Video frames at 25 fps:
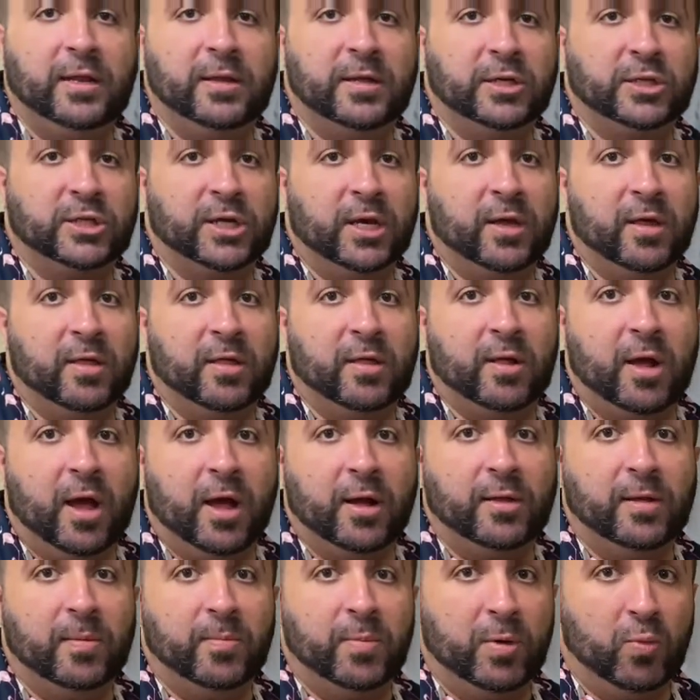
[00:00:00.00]
the chicken
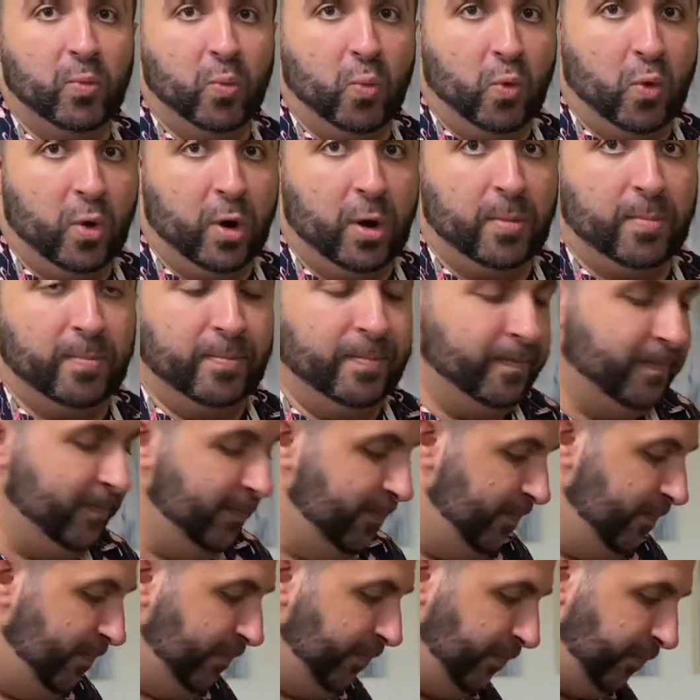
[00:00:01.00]
stock to be warm.
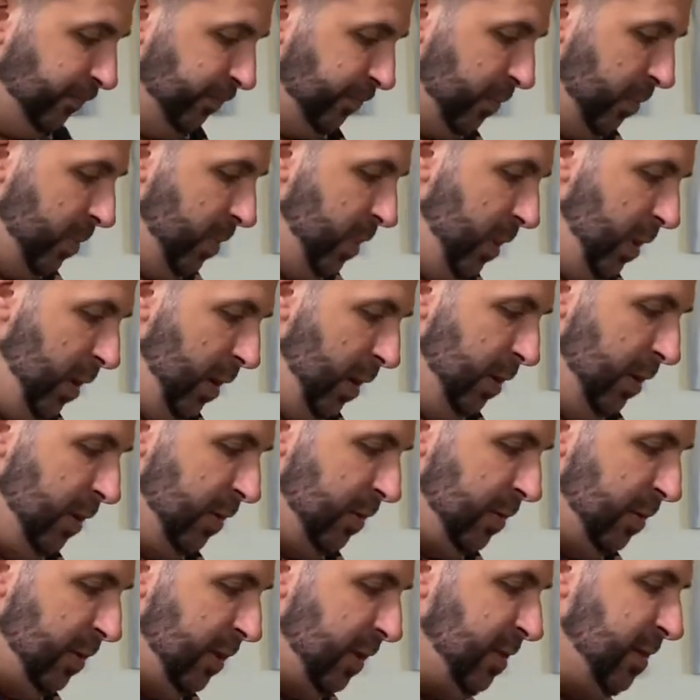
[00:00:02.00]

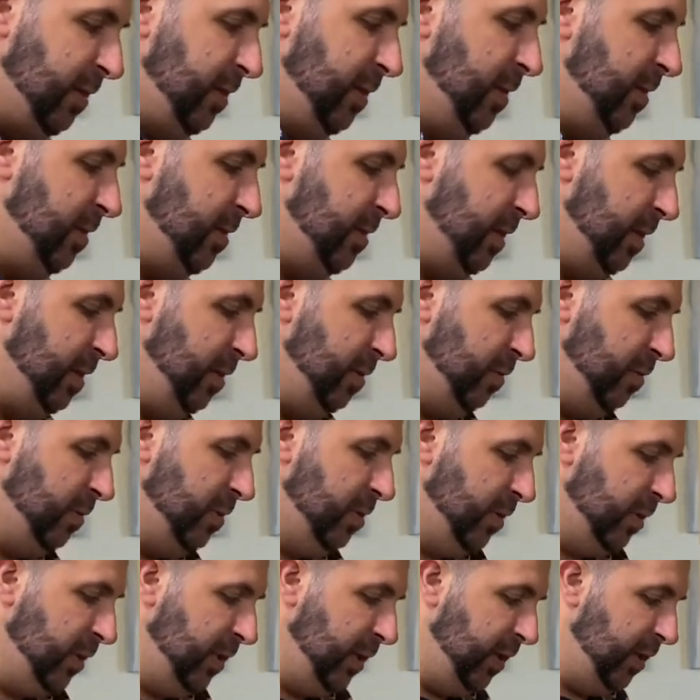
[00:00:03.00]
So let's continue
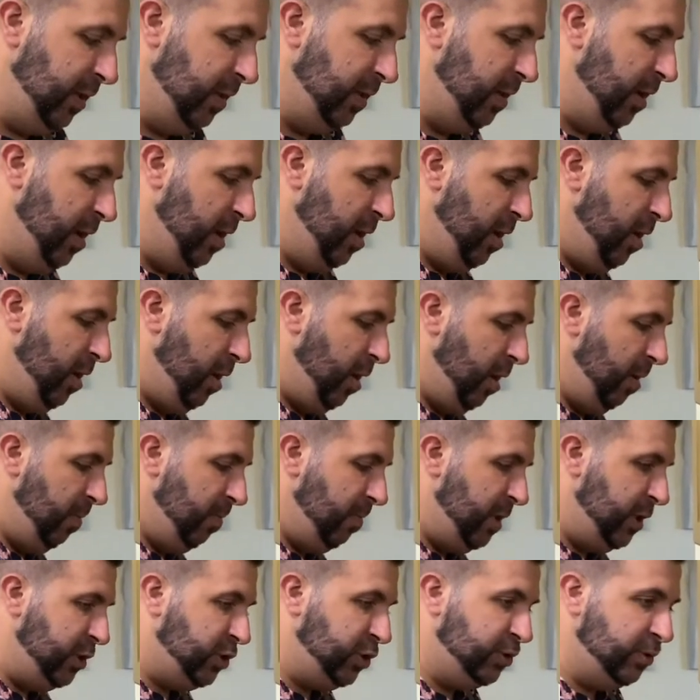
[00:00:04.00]
cooking our
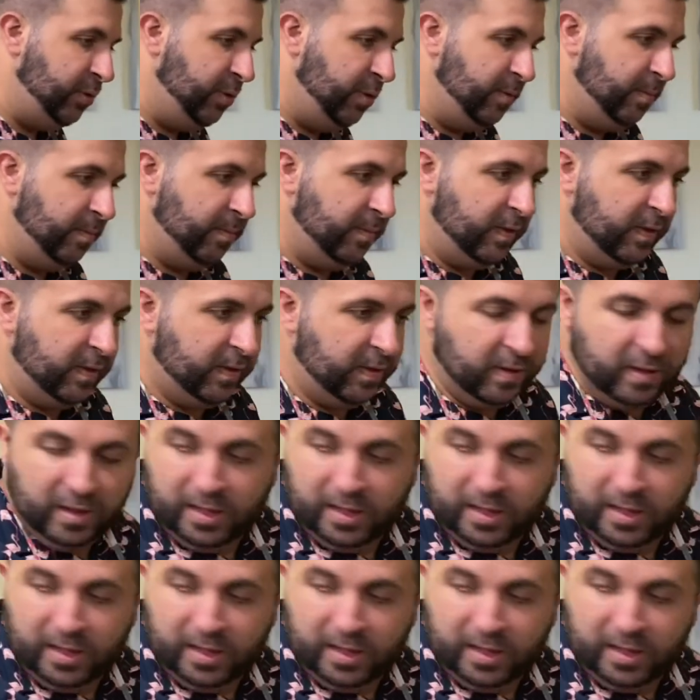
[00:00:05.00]
mushrooms,